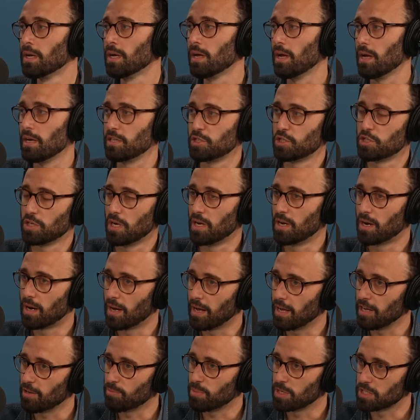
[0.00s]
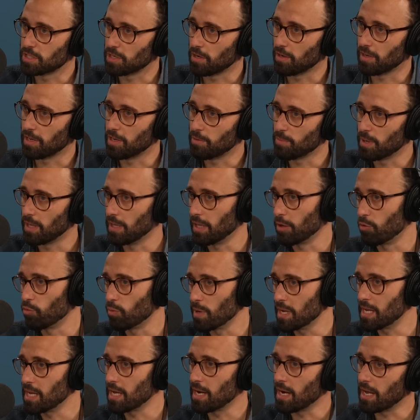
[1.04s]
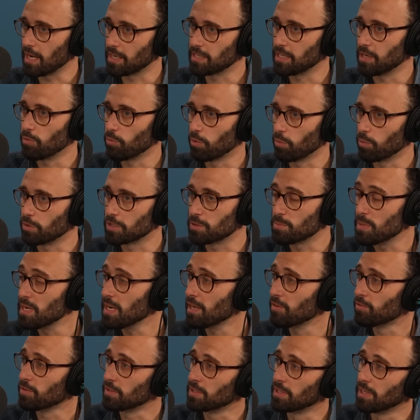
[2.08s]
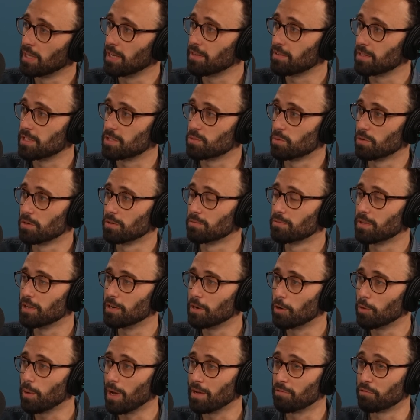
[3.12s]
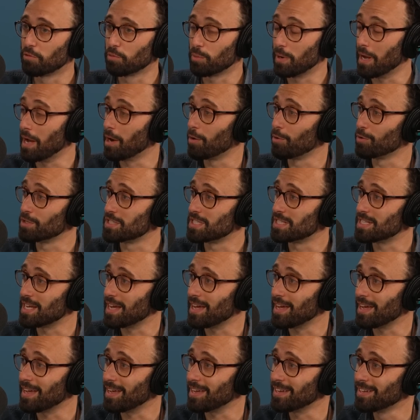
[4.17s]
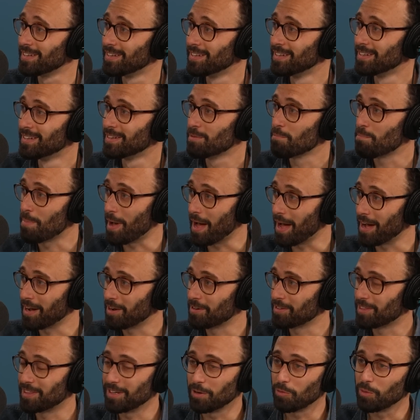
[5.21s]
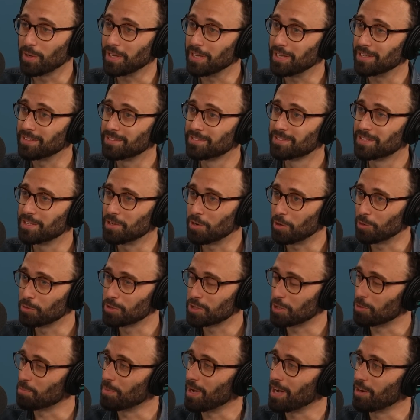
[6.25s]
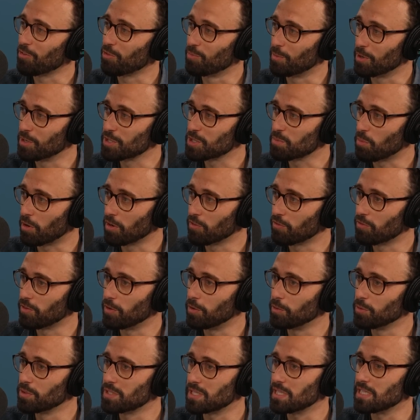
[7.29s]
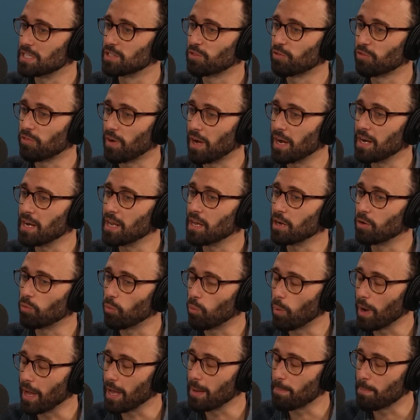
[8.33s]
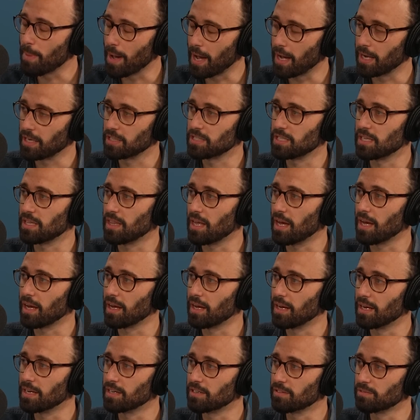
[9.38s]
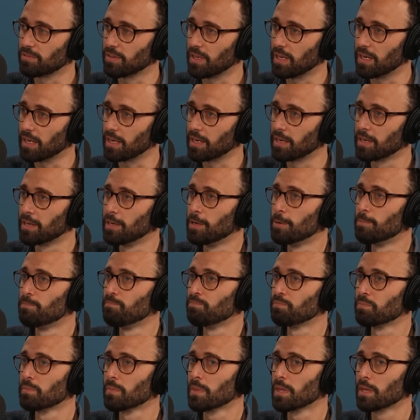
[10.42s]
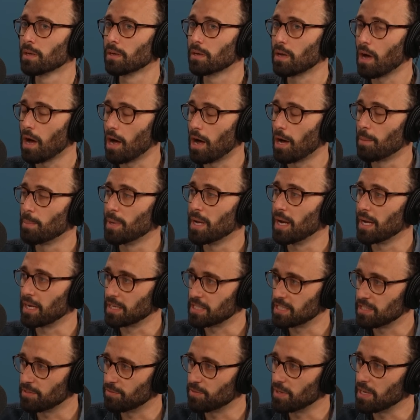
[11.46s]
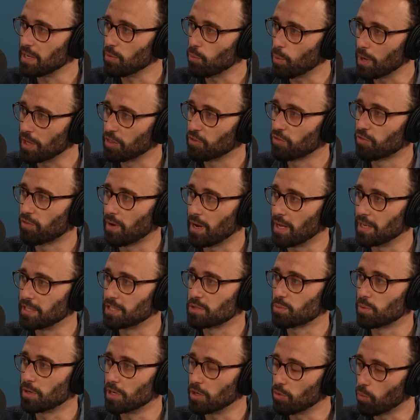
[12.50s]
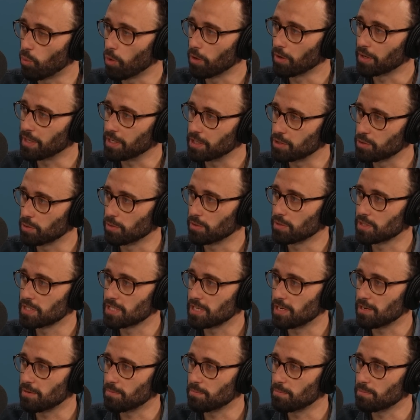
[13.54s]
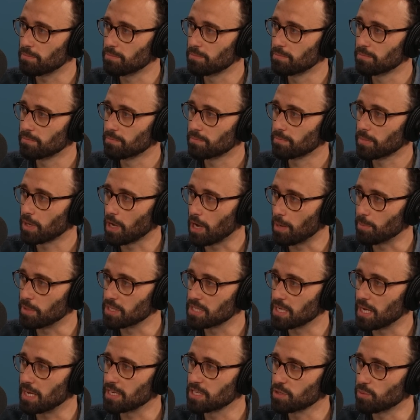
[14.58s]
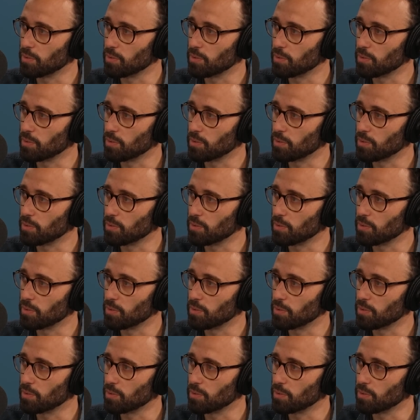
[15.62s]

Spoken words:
as Jon and I have been talking about, like reconnecting with what's meaningful in life, because we're, you know, have 3 hours a day back that we, you know, took back from our smartphones, is finding a way back to that kind of like common activity with friends where you're working towards some common task